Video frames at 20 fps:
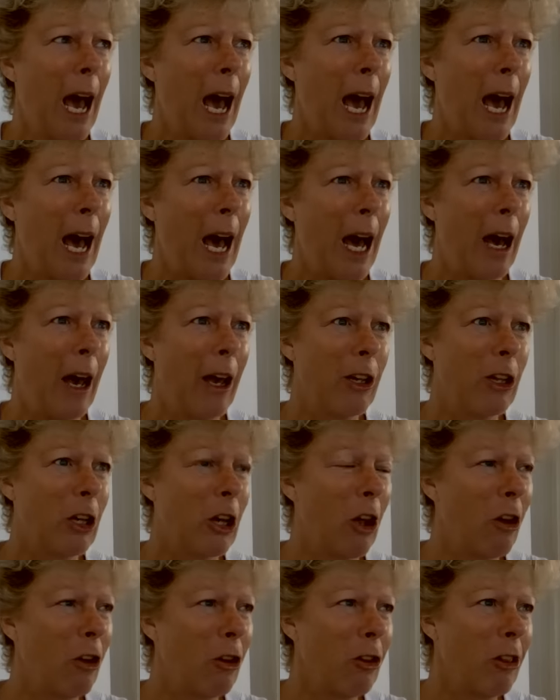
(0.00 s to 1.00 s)

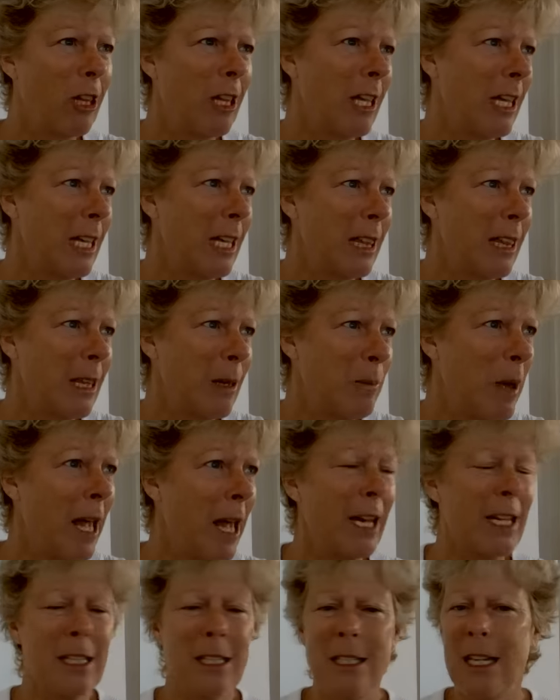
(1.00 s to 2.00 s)
The
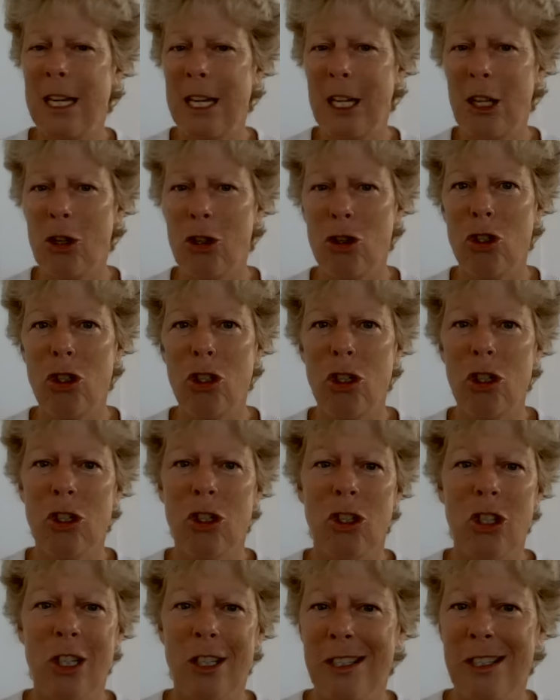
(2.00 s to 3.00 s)
Palestinians
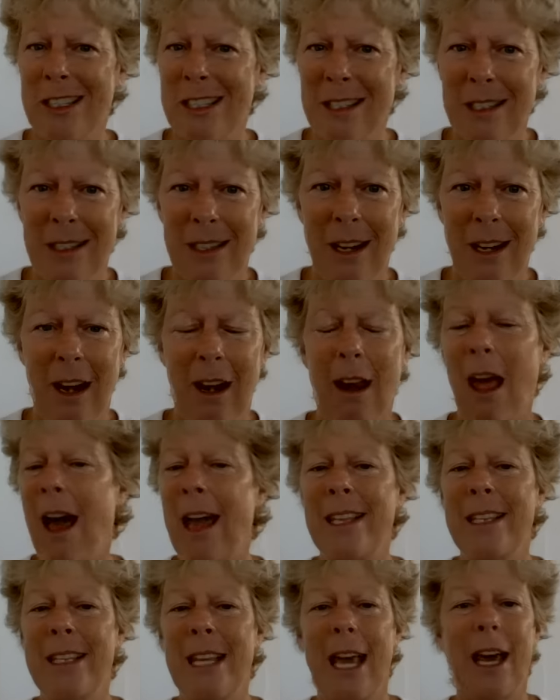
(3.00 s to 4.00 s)
should just
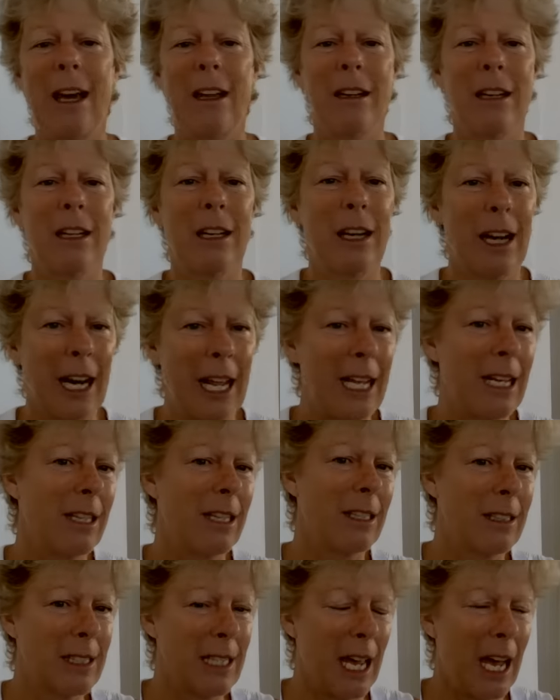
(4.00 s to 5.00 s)
lie down and let